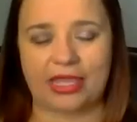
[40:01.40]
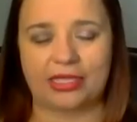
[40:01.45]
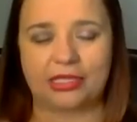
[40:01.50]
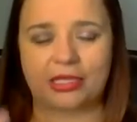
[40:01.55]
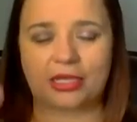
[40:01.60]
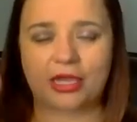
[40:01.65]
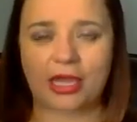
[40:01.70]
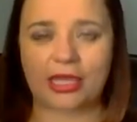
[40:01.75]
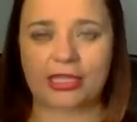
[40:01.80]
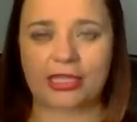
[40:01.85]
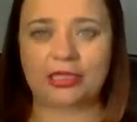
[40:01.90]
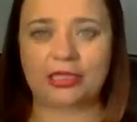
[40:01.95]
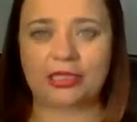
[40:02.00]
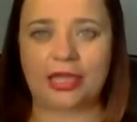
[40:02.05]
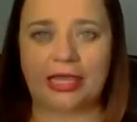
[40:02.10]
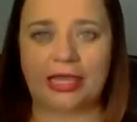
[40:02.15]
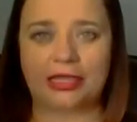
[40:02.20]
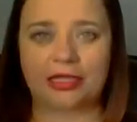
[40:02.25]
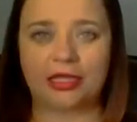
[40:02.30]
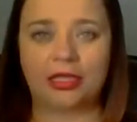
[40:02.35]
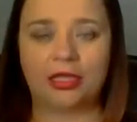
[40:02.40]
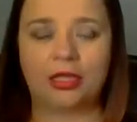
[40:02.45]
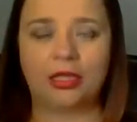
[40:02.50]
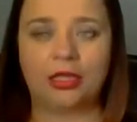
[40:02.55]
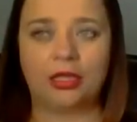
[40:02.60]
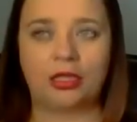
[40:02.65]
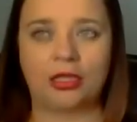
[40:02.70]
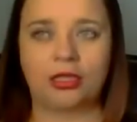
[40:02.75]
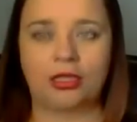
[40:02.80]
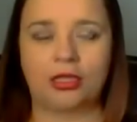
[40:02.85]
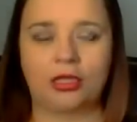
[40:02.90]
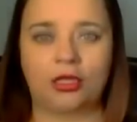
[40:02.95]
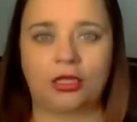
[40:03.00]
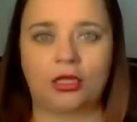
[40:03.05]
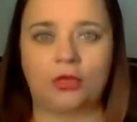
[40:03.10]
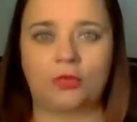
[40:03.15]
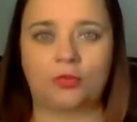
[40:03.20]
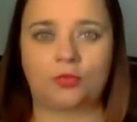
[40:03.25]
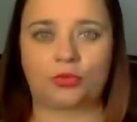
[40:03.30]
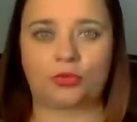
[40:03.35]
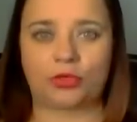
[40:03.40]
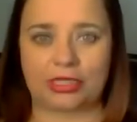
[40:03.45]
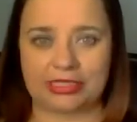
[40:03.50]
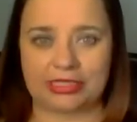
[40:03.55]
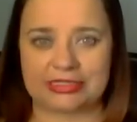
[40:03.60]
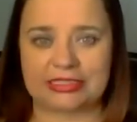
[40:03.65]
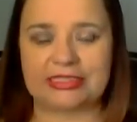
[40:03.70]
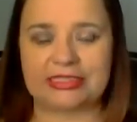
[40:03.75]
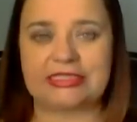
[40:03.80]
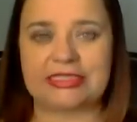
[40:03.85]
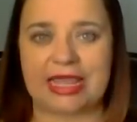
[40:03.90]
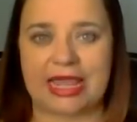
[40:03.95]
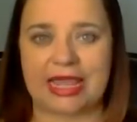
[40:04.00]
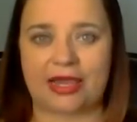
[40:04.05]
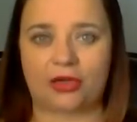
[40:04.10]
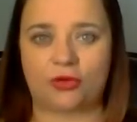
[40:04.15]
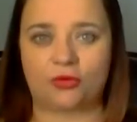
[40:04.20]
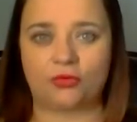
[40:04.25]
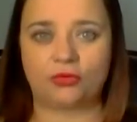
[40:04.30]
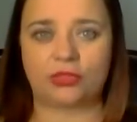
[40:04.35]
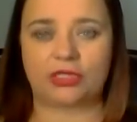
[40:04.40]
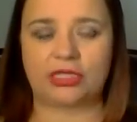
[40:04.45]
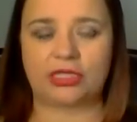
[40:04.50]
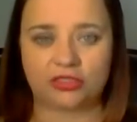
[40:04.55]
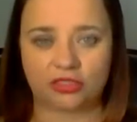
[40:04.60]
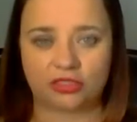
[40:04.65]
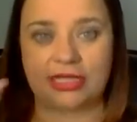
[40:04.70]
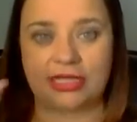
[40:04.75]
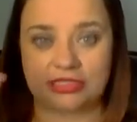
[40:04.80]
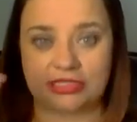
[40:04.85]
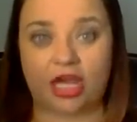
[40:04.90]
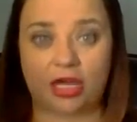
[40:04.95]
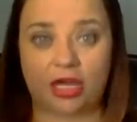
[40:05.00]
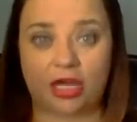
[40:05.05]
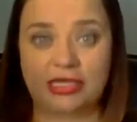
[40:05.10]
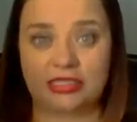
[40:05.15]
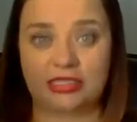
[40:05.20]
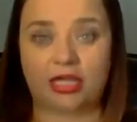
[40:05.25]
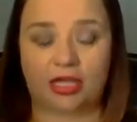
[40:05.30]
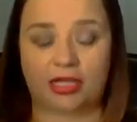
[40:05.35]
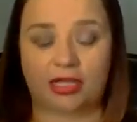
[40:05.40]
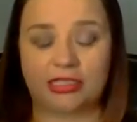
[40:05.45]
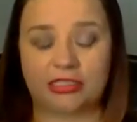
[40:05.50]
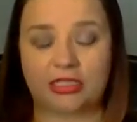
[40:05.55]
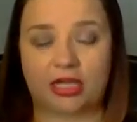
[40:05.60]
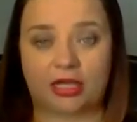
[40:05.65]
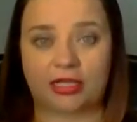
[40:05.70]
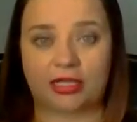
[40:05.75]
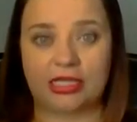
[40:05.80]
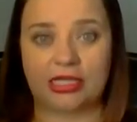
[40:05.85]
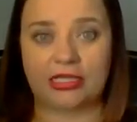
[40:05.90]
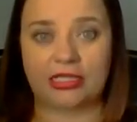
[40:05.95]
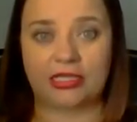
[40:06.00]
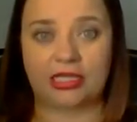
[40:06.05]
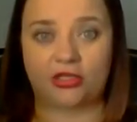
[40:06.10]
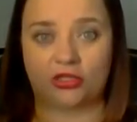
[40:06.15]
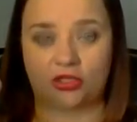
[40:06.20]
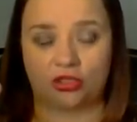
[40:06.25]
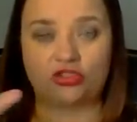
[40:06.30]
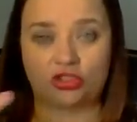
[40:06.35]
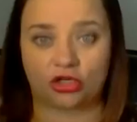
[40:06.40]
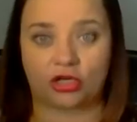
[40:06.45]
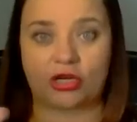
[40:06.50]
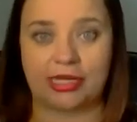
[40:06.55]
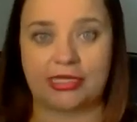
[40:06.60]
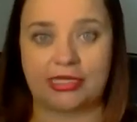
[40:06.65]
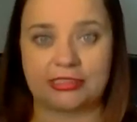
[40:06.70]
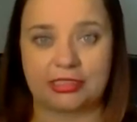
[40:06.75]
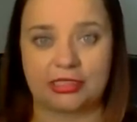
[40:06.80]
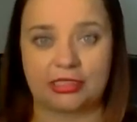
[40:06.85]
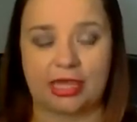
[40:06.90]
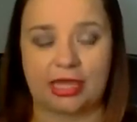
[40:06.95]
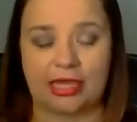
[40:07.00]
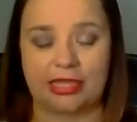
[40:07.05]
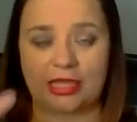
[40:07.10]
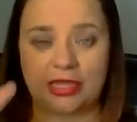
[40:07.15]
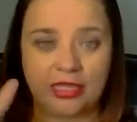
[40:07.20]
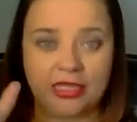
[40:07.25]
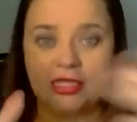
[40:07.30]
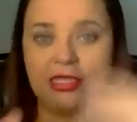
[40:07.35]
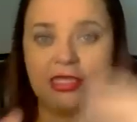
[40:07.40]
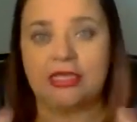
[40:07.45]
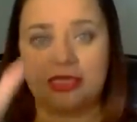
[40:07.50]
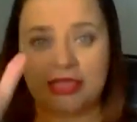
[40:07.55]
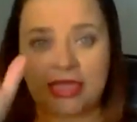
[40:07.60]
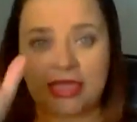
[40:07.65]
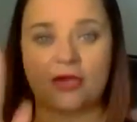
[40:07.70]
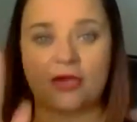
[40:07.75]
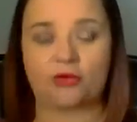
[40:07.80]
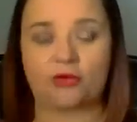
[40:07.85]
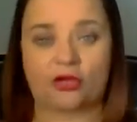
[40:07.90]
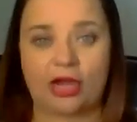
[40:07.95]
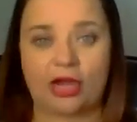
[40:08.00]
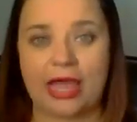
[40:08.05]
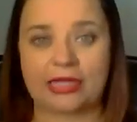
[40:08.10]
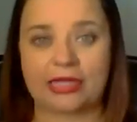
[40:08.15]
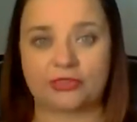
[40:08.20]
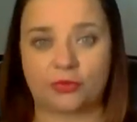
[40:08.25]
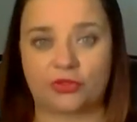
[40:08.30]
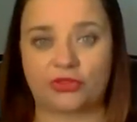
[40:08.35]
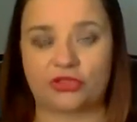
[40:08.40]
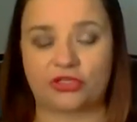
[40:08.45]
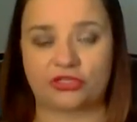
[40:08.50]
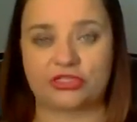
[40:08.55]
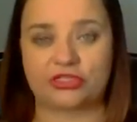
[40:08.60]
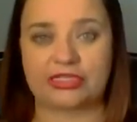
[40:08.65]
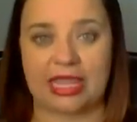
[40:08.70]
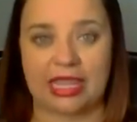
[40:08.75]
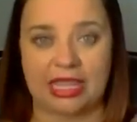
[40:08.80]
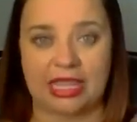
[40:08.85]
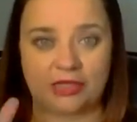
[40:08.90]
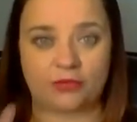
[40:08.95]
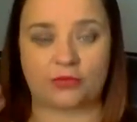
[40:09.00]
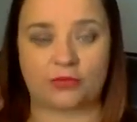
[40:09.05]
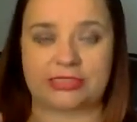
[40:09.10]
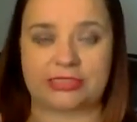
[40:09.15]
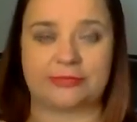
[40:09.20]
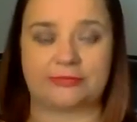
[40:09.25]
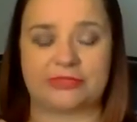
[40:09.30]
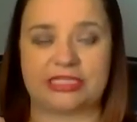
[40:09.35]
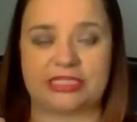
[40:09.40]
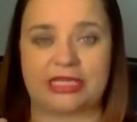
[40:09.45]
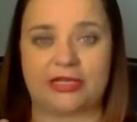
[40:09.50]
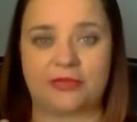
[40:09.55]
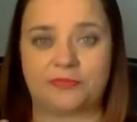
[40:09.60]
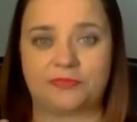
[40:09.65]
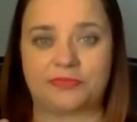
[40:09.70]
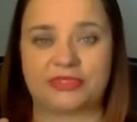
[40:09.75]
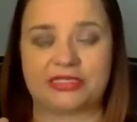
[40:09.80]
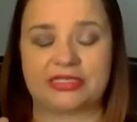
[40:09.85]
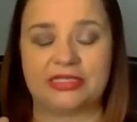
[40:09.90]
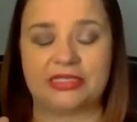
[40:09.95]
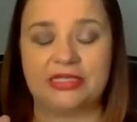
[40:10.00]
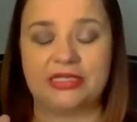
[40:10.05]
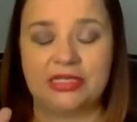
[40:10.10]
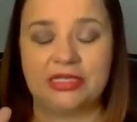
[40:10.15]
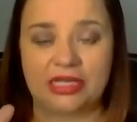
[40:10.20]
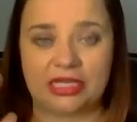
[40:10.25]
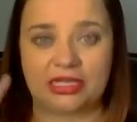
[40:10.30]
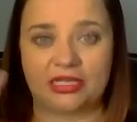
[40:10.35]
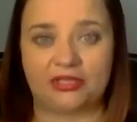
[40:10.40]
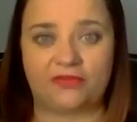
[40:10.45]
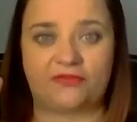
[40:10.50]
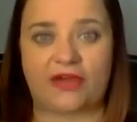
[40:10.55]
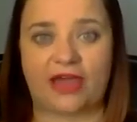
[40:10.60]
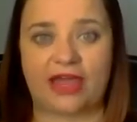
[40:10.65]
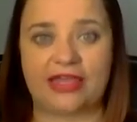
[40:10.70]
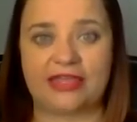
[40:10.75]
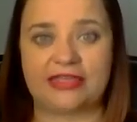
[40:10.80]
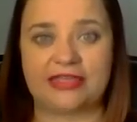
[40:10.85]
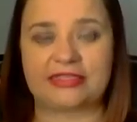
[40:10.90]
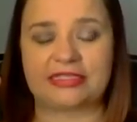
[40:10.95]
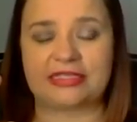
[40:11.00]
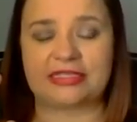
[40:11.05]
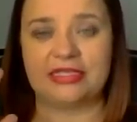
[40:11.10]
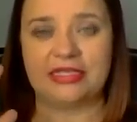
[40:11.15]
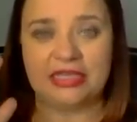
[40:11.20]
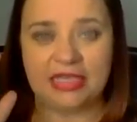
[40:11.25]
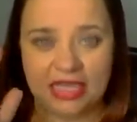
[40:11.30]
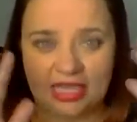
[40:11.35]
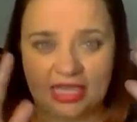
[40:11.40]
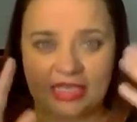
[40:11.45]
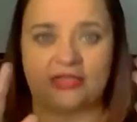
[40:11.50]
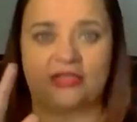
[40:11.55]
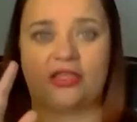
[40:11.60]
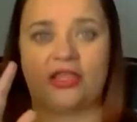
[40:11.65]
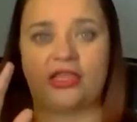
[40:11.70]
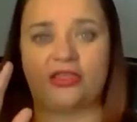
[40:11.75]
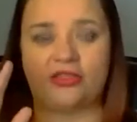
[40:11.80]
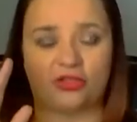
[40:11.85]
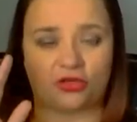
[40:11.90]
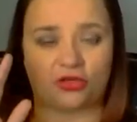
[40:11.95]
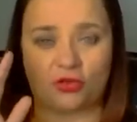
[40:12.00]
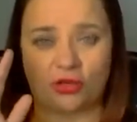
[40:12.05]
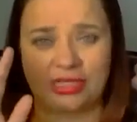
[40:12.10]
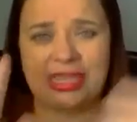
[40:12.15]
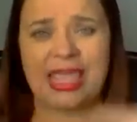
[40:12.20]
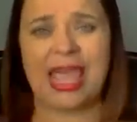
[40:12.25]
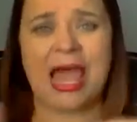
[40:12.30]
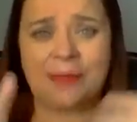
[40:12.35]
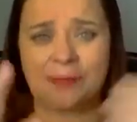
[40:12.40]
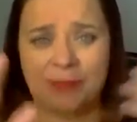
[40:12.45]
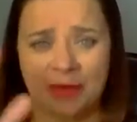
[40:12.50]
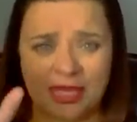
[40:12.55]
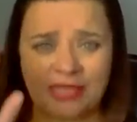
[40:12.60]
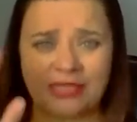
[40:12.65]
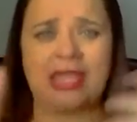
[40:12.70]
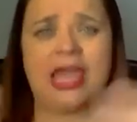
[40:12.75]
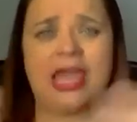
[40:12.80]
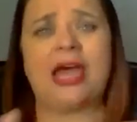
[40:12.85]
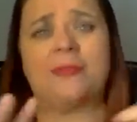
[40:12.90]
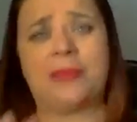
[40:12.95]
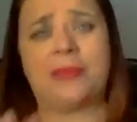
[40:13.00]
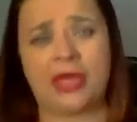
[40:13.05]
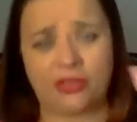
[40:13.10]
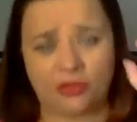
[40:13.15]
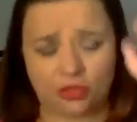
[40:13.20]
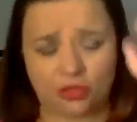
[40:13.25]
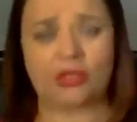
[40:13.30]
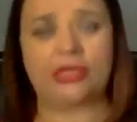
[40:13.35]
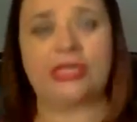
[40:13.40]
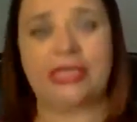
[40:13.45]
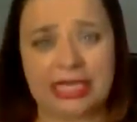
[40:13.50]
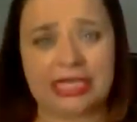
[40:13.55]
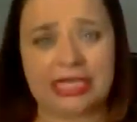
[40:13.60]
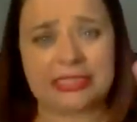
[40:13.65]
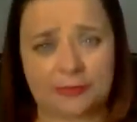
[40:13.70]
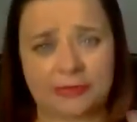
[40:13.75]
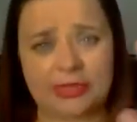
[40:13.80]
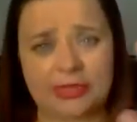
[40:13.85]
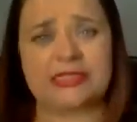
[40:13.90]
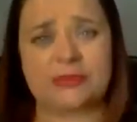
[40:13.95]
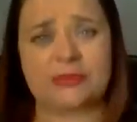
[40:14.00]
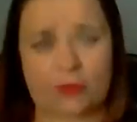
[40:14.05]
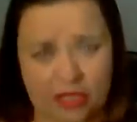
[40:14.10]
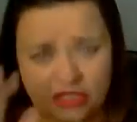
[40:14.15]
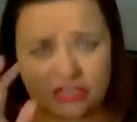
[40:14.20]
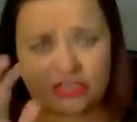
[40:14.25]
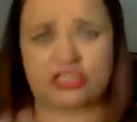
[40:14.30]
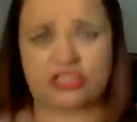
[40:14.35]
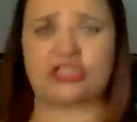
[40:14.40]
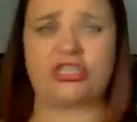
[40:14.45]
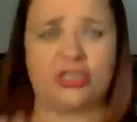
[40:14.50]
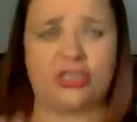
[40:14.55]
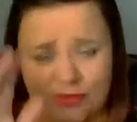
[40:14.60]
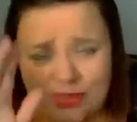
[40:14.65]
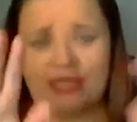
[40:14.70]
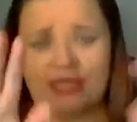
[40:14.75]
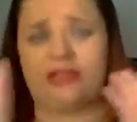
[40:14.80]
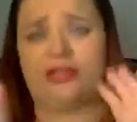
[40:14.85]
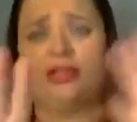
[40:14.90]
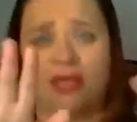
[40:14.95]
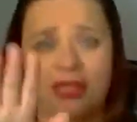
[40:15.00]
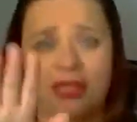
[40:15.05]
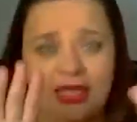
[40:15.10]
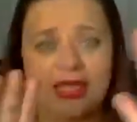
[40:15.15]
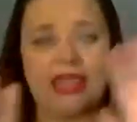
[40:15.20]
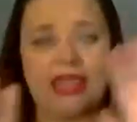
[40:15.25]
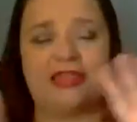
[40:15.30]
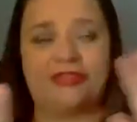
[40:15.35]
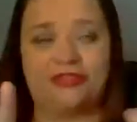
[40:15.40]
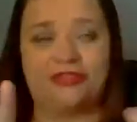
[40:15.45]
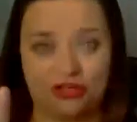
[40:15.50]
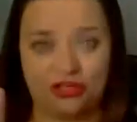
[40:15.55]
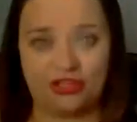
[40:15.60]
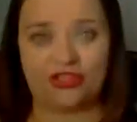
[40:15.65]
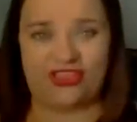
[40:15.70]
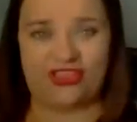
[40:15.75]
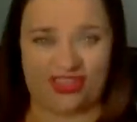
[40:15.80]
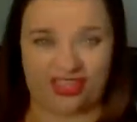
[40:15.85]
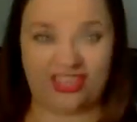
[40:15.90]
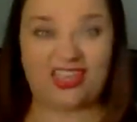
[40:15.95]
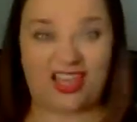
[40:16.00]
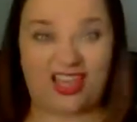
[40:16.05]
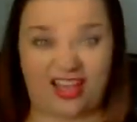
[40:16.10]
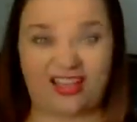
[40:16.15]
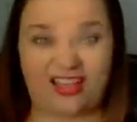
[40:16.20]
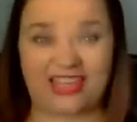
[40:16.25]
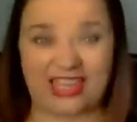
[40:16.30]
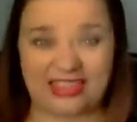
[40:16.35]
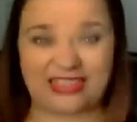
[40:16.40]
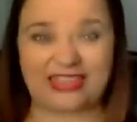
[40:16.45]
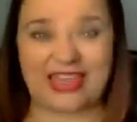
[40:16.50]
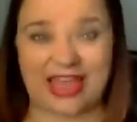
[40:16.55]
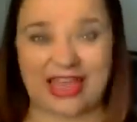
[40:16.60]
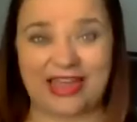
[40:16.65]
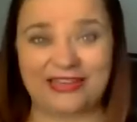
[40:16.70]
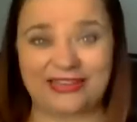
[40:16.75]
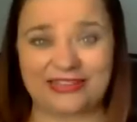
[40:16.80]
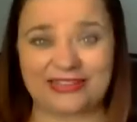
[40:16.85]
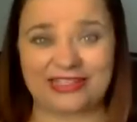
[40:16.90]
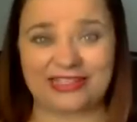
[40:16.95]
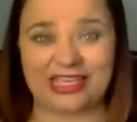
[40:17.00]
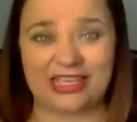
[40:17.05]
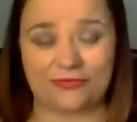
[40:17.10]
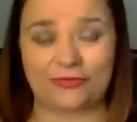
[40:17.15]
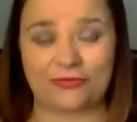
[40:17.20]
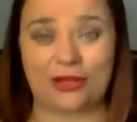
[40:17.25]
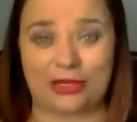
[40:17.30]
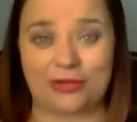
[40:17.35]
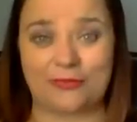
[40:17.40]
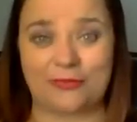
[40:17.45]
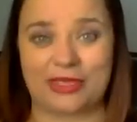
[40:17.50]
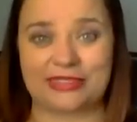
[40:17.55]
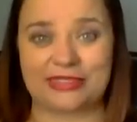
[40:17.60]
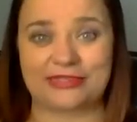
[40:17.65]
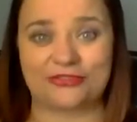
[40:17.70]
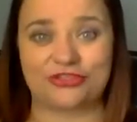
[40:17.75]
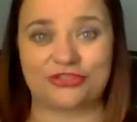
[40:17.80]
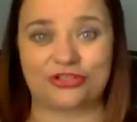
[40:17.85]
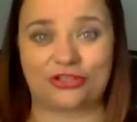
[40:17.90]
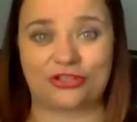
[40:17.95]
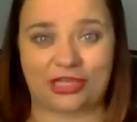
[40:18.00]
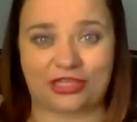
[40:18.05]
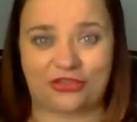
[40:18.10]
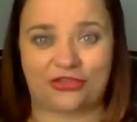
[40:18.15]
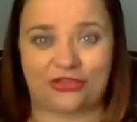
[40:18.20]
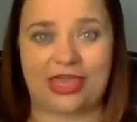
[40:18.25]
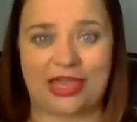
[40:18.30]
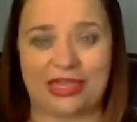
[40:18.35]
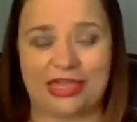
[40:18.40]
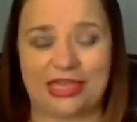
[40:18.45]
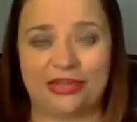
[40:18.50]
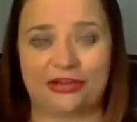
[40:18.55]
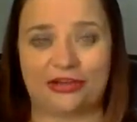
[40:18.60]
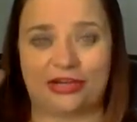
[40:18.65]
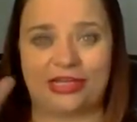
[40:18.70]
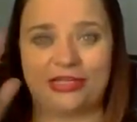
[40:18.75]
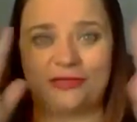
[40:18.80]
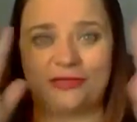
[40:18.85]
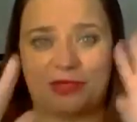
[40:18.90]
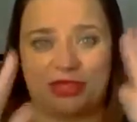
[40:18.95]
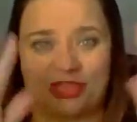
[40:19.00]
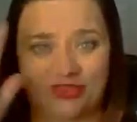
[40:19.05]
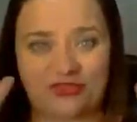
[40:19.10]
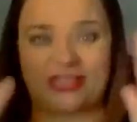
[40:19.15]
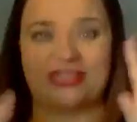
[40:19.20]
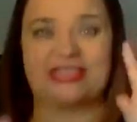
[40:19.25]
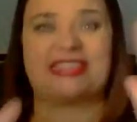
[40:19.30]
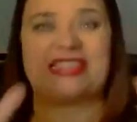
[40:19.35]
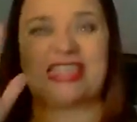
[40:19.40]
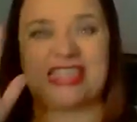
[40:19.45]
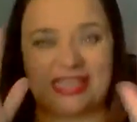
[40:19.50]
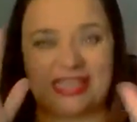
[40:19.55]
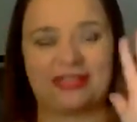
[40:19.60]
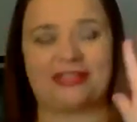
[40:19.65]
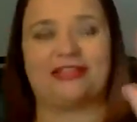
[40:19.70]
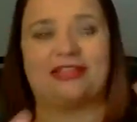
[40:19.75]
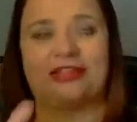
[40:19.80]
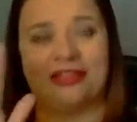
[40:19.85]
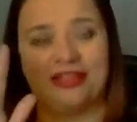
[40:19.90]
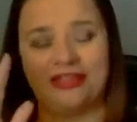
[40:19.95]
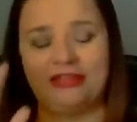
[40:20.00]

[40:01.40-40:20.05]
And it kind of like brings it down because they're like talking, and you're trying to like counteract what they're saying with some tips and advice. And they're going, yeah, but. And you're going, yes, but this works, just do it. And they're, y'all get that? Even on a messenger, like you can't hear it, but you can see it. And